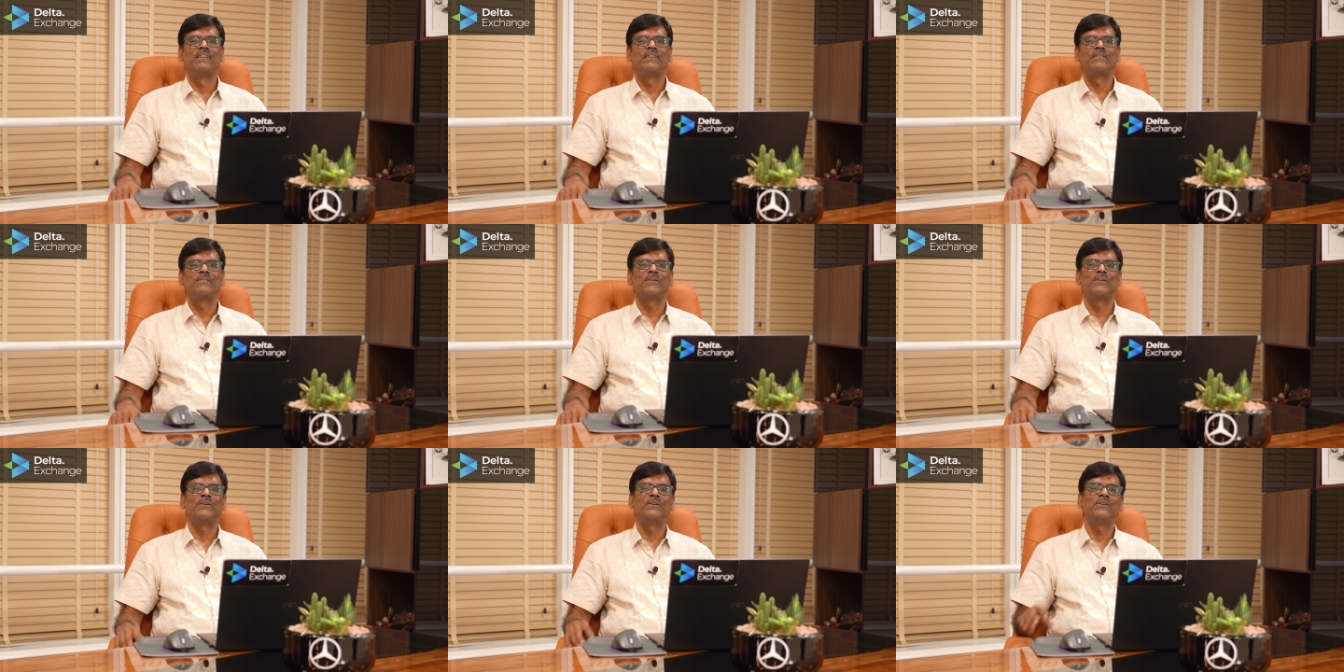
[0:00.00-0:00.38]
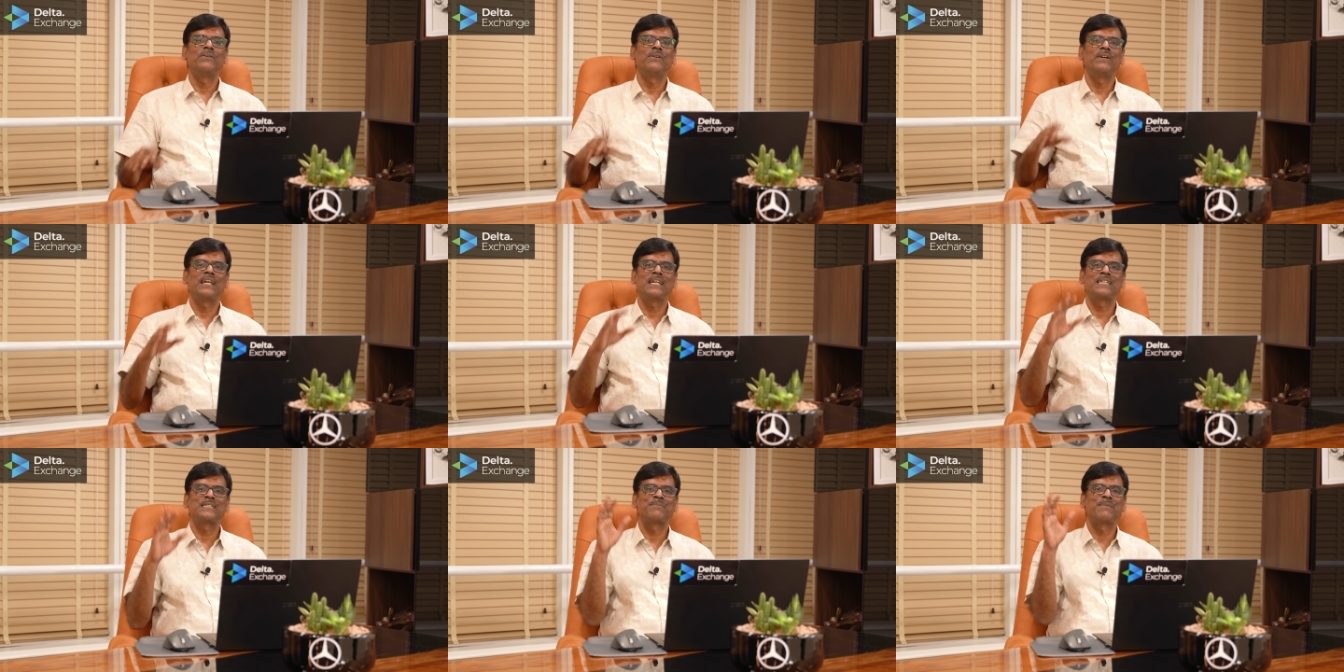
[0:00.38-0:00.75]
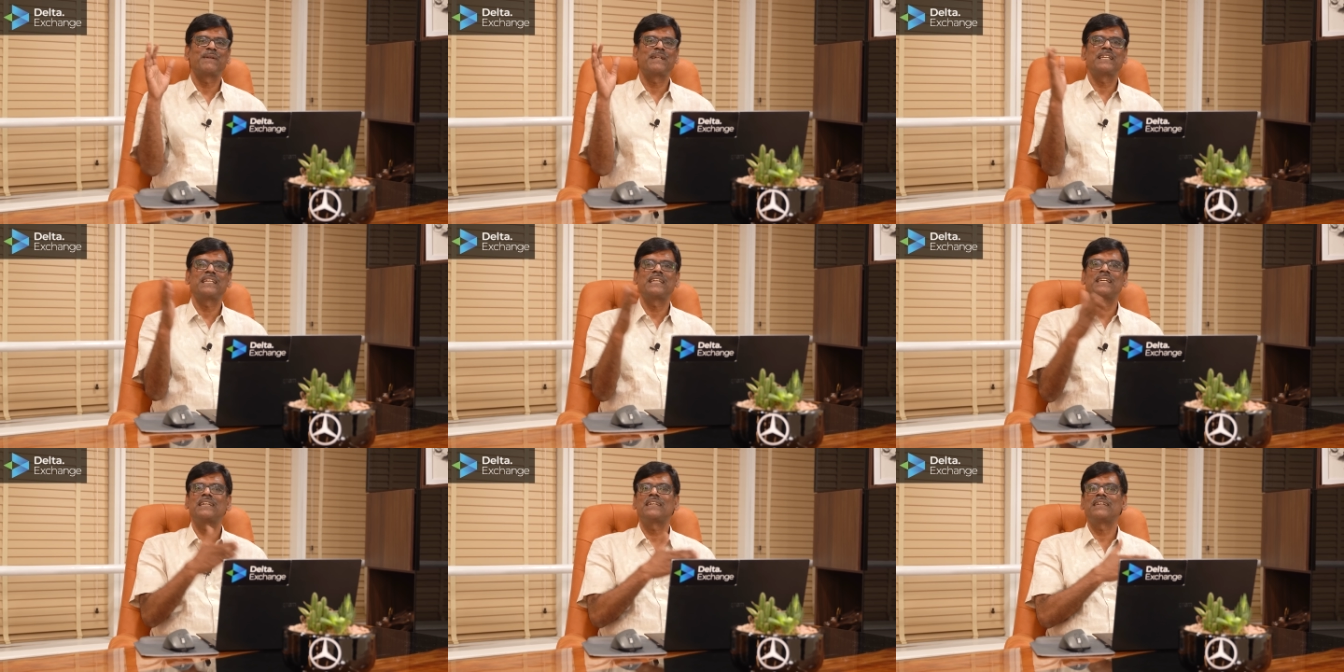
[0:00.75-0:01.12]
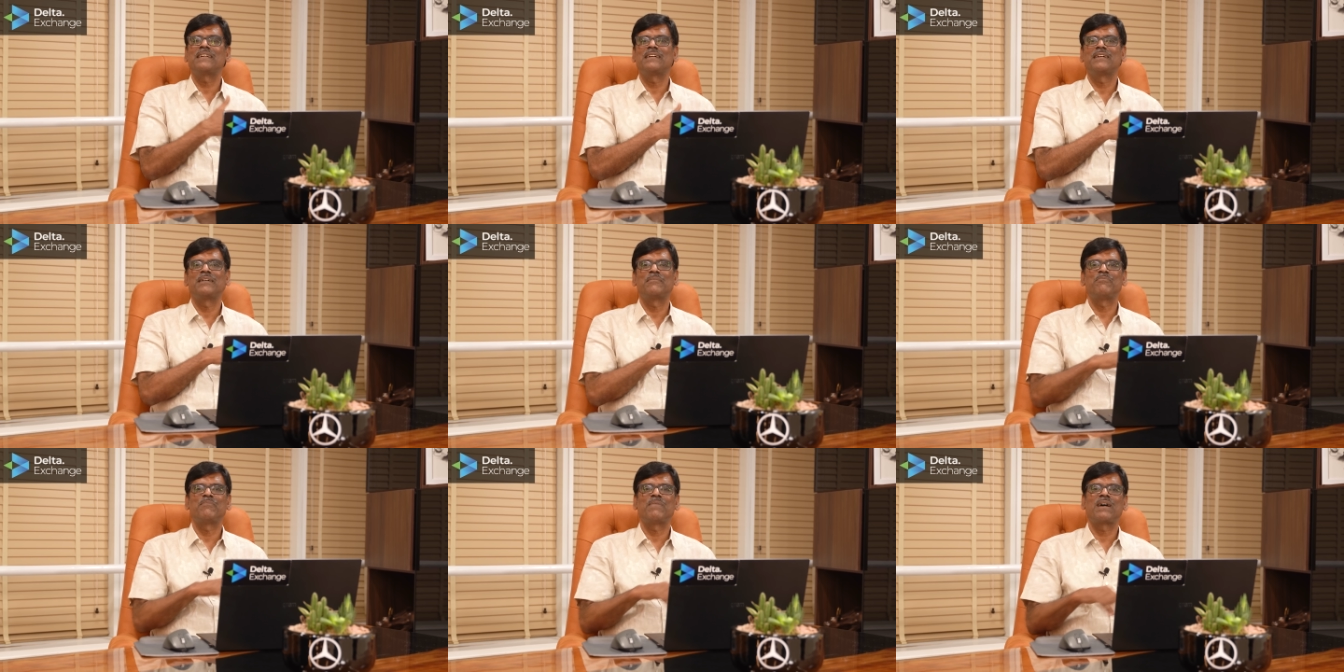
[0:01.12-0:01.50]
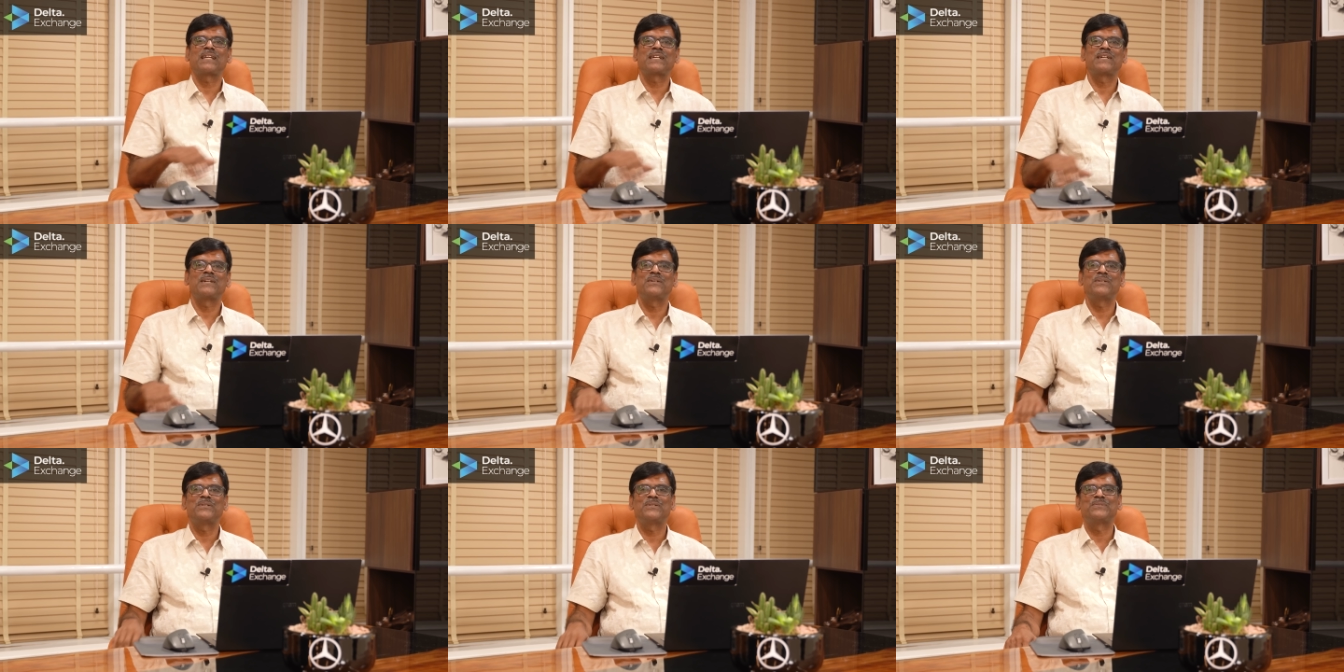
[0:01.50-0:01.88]
So expecting
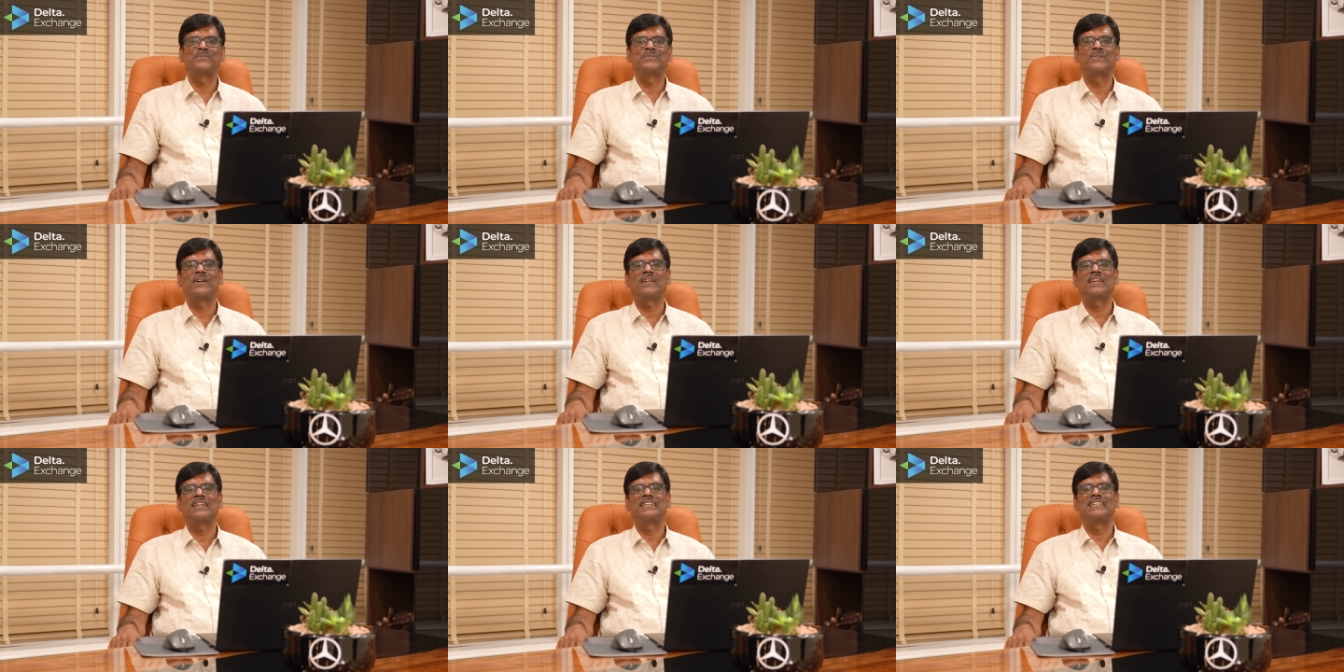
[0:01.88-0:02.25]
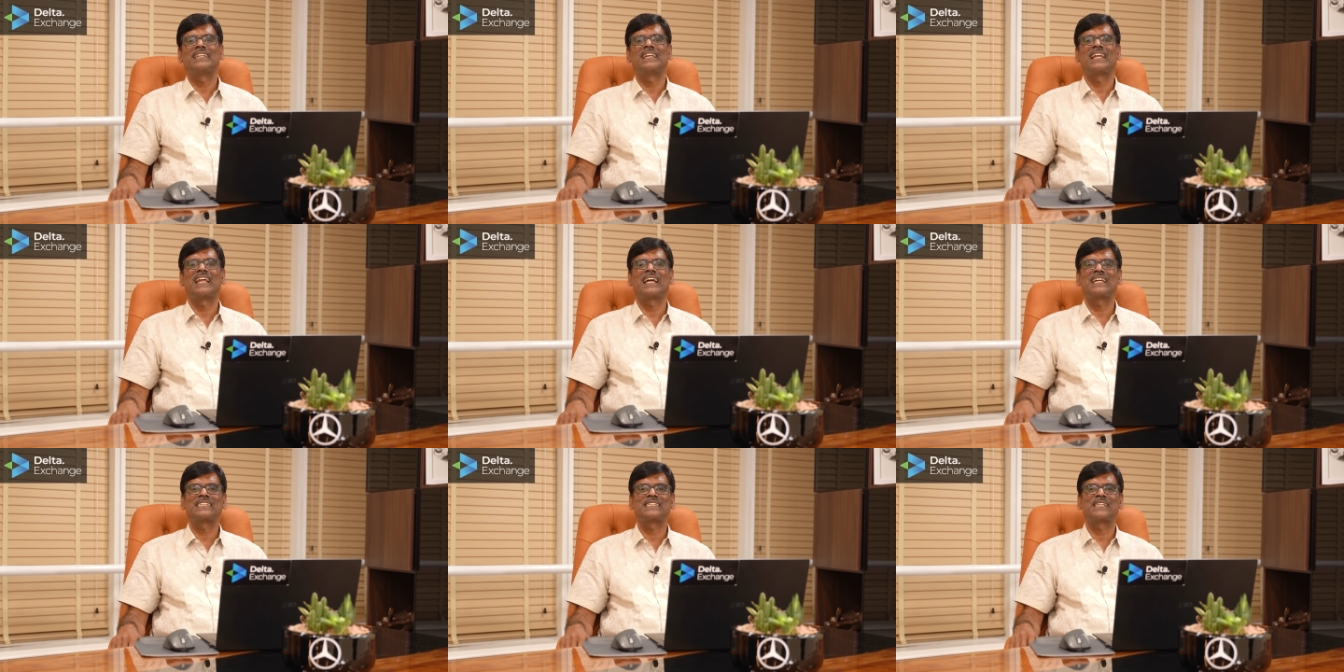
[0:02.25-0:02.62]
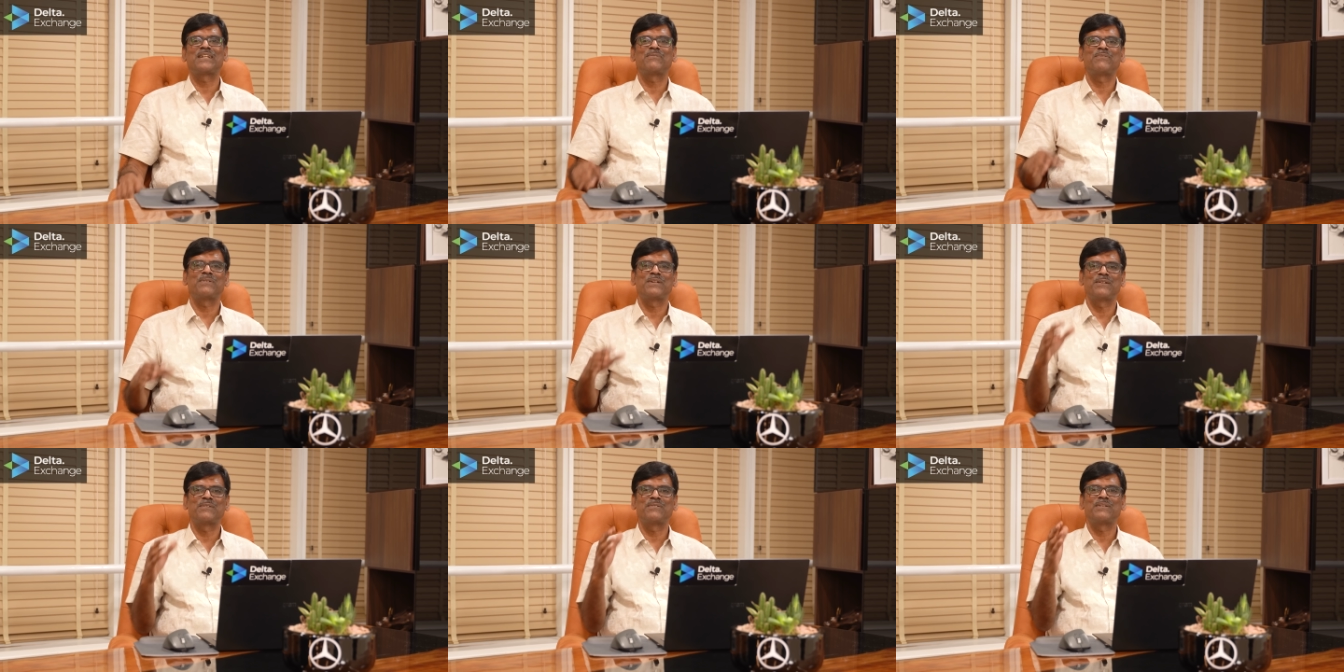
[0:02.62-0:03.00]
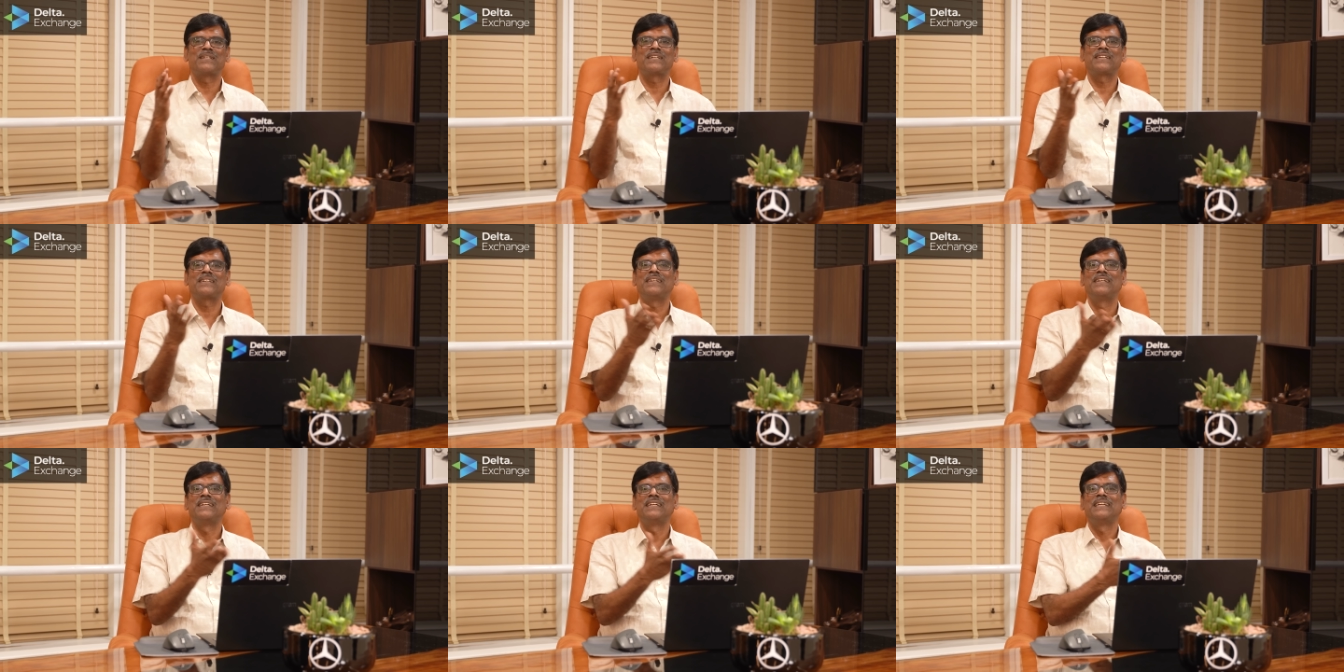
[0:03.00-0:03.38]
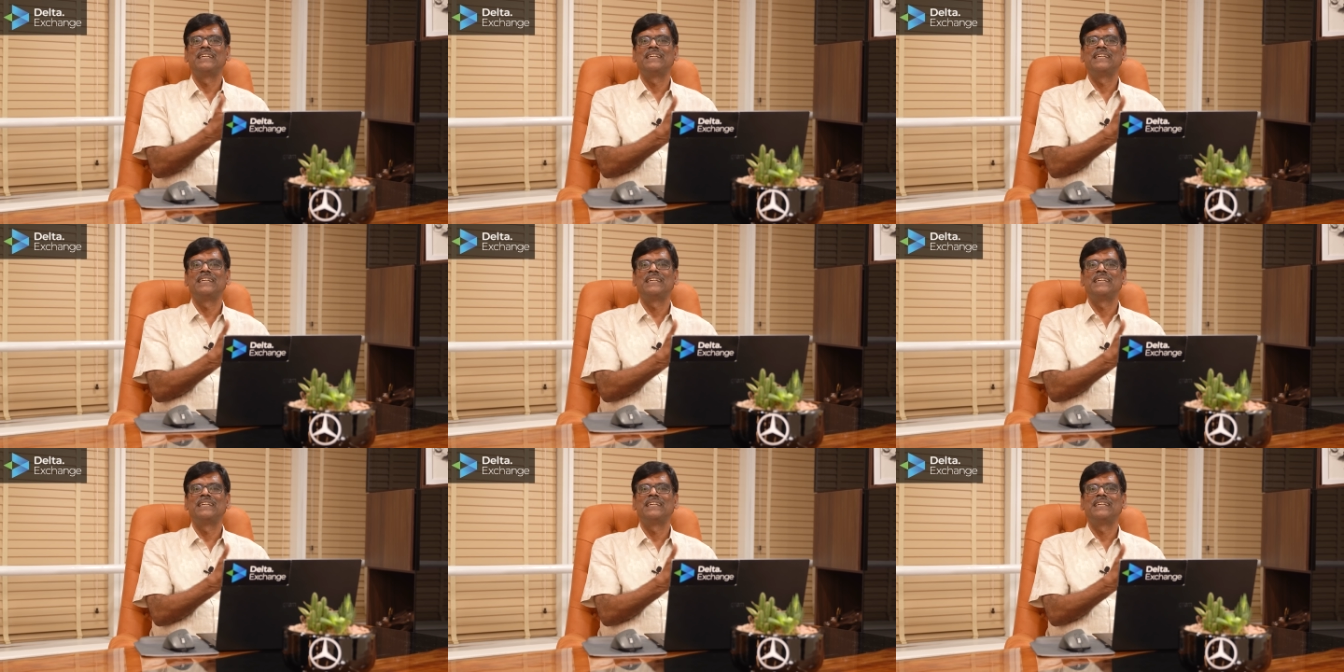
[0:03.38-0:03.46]
market to fall in the last half an hour,